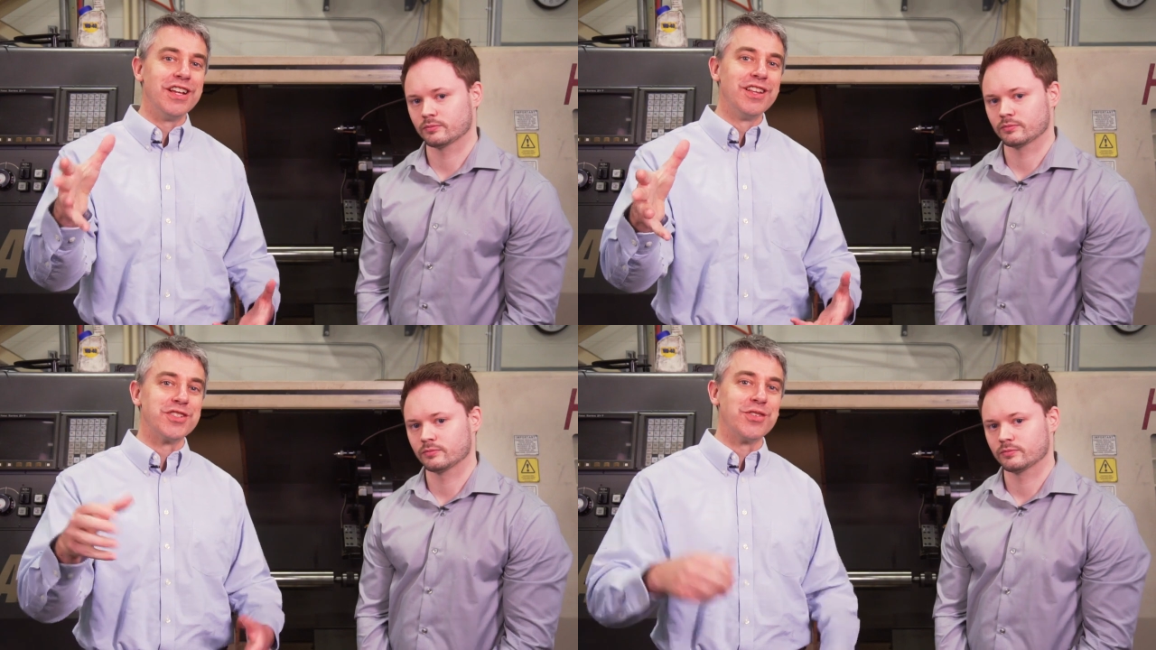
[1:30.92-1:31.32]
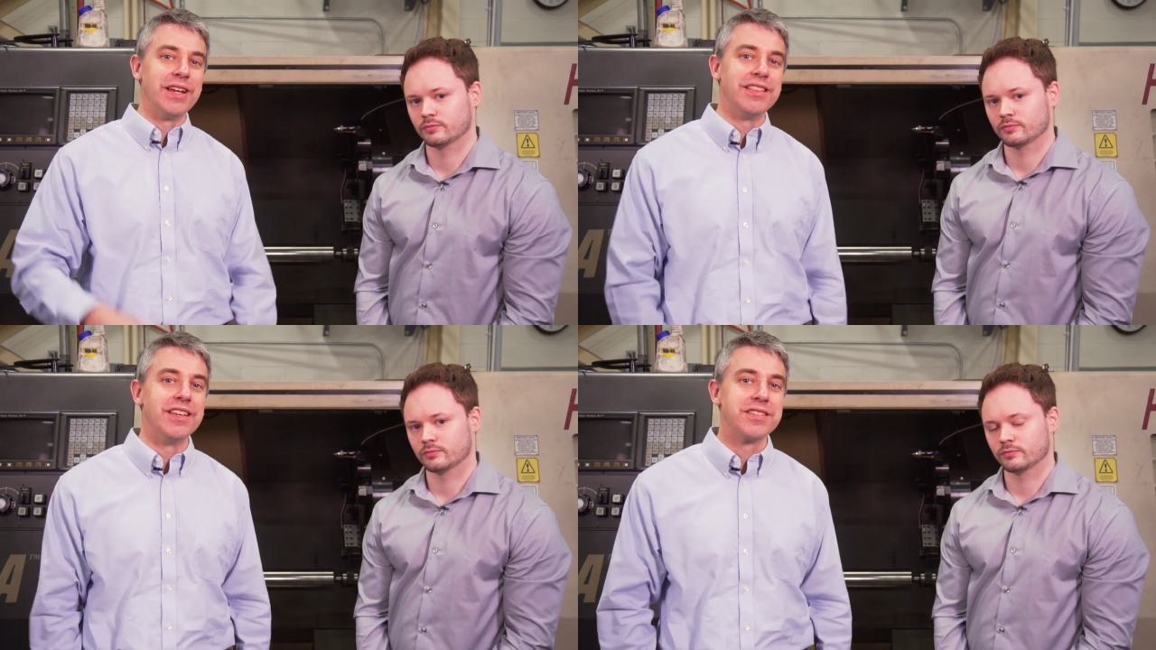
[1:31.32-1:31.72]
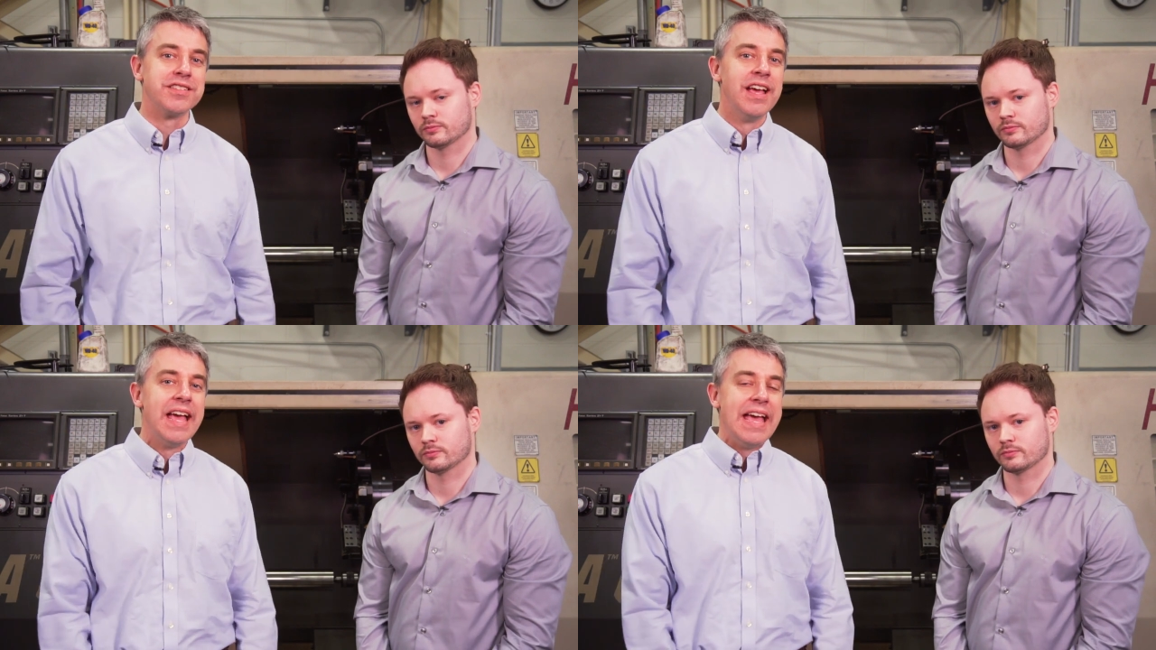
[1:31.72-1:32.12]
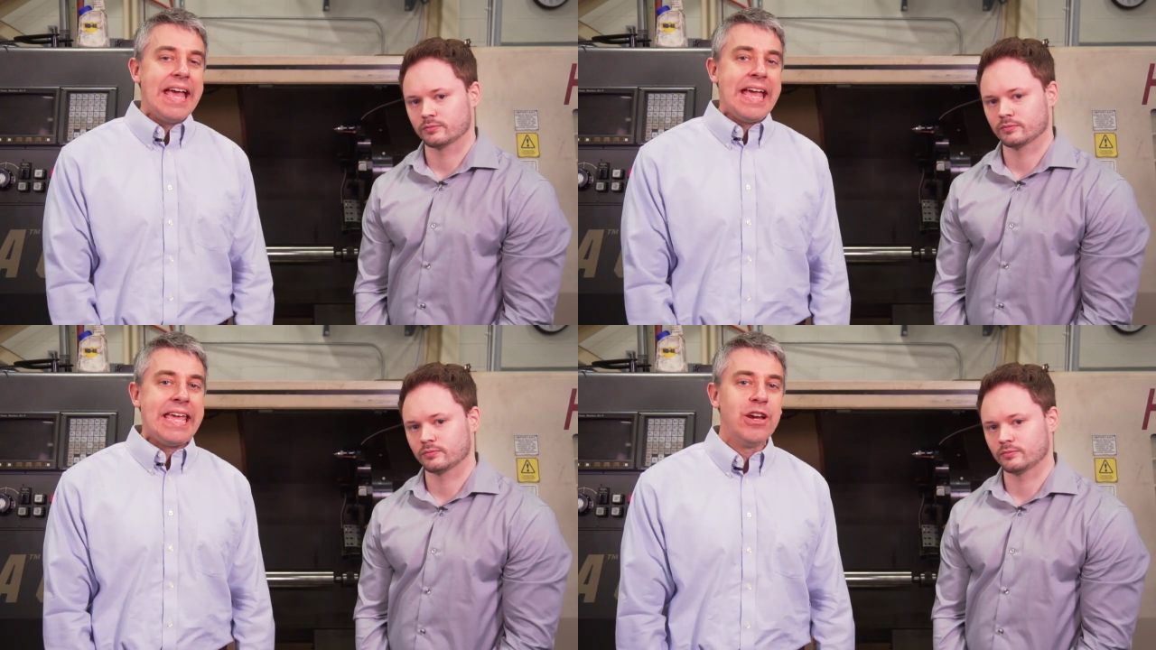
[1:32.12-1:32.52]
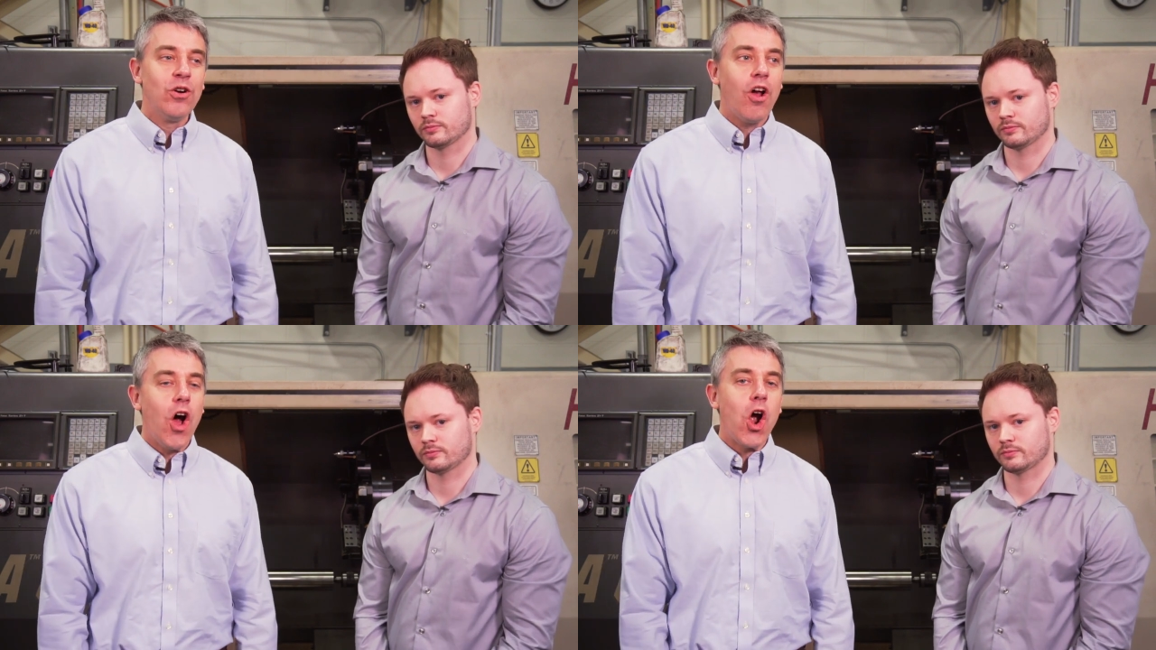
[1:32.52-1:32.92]
Speaker 1: to illustrate this.
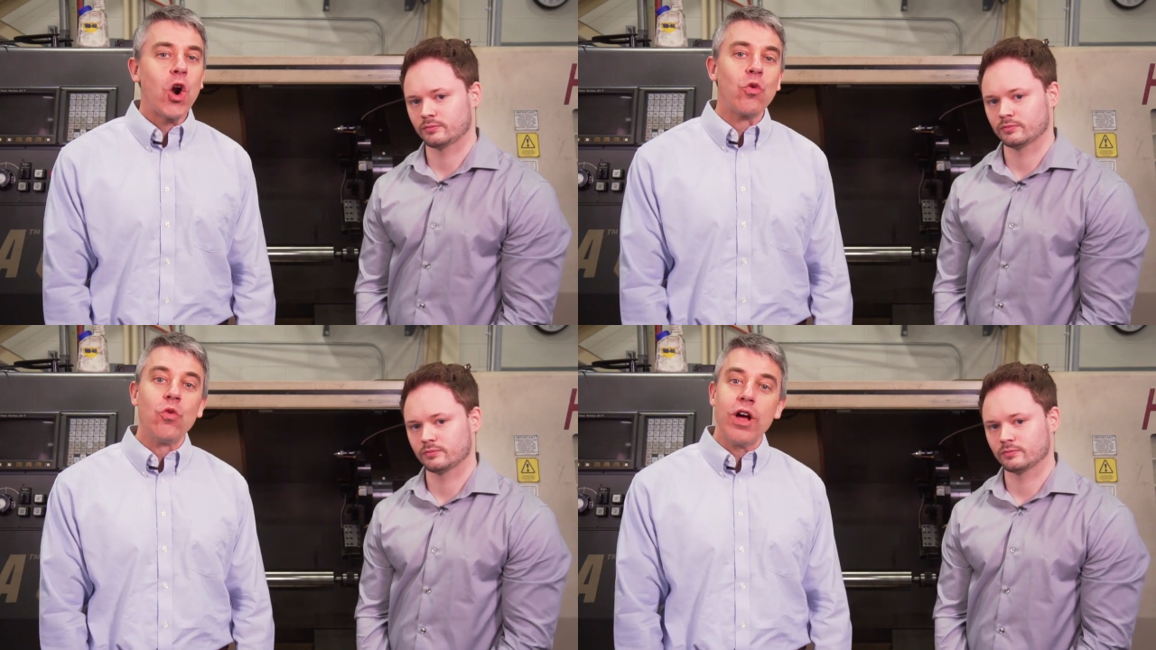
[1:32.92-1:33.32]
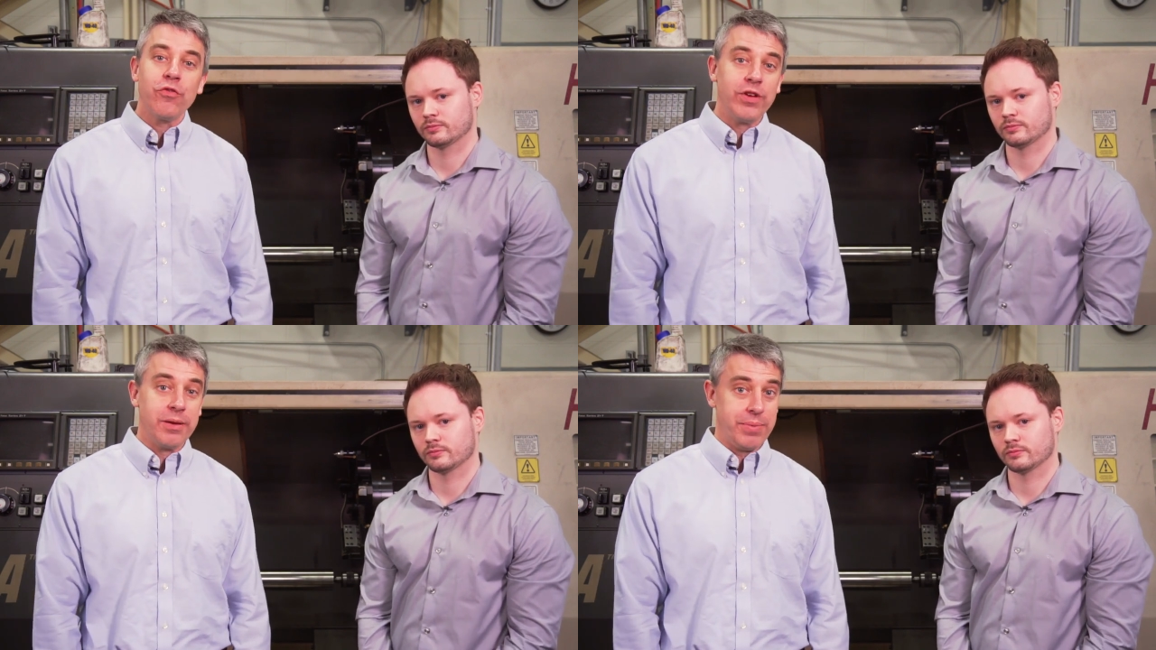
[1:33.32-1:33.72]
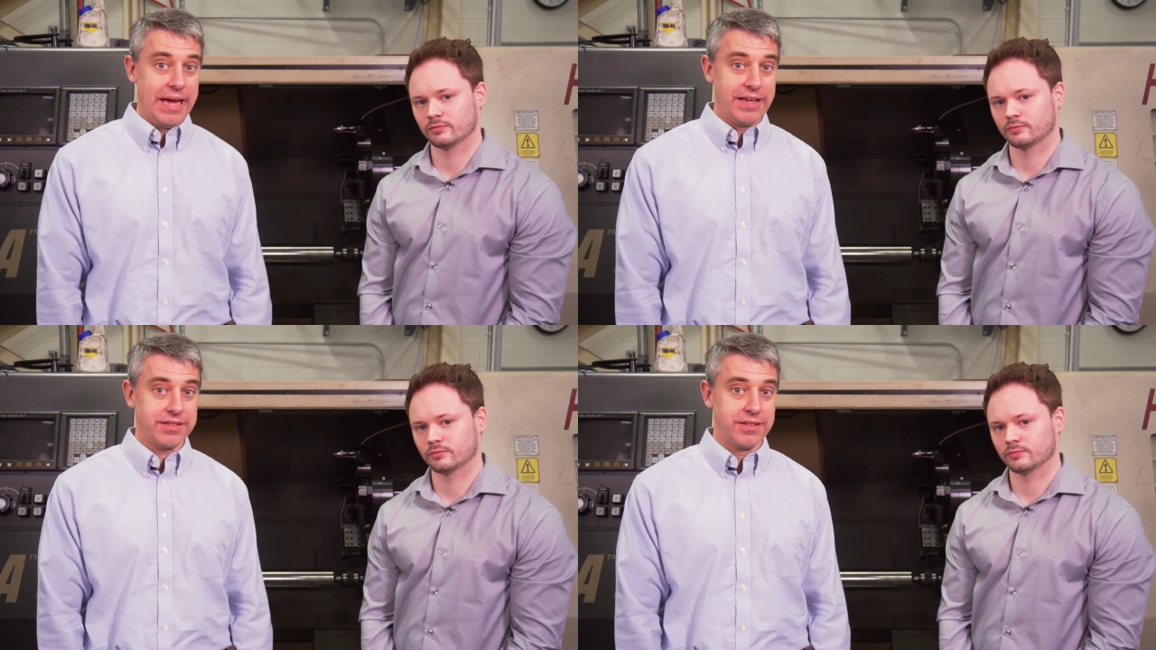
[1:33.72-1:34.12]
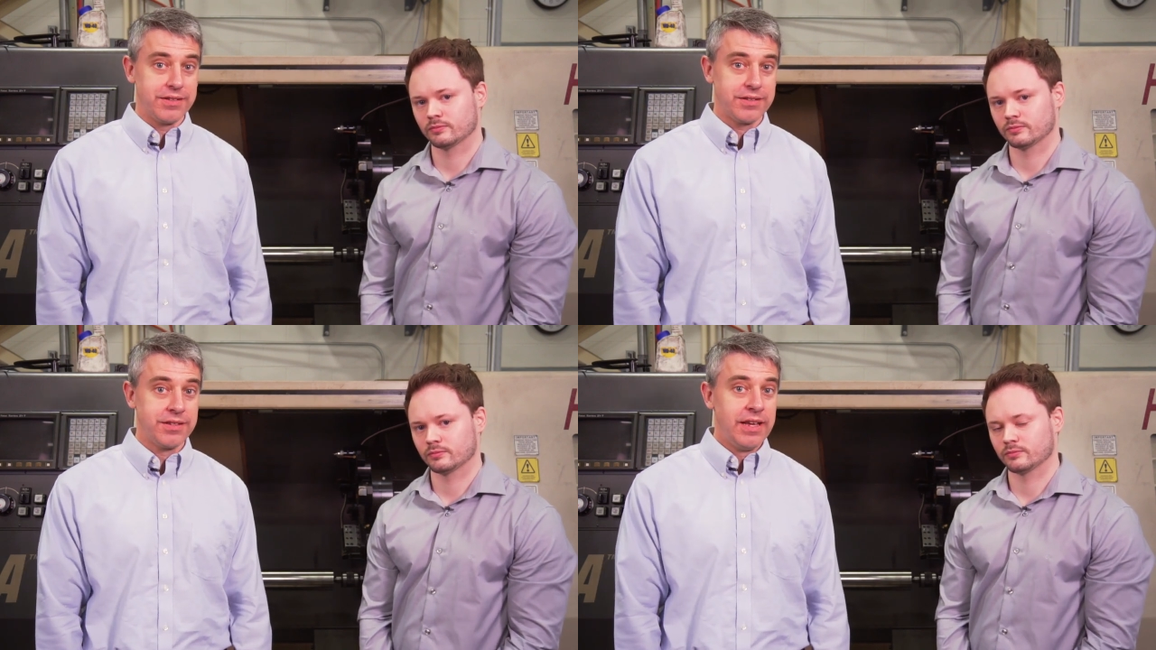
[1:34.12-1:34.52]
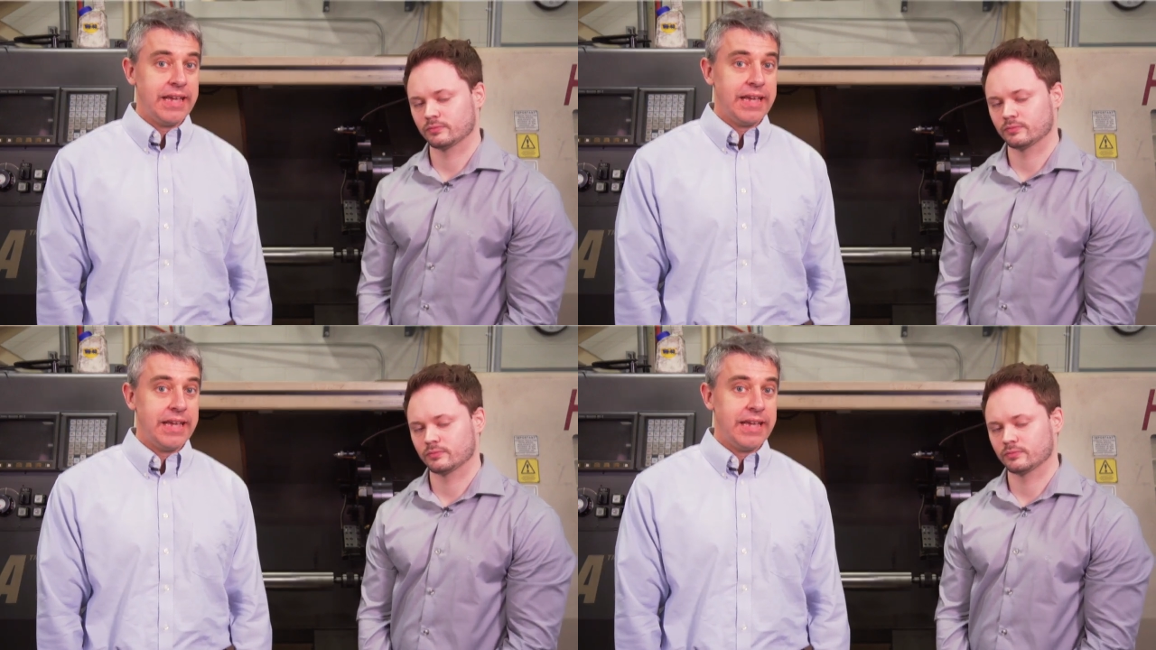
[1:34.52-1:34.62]
Here are roughing passes.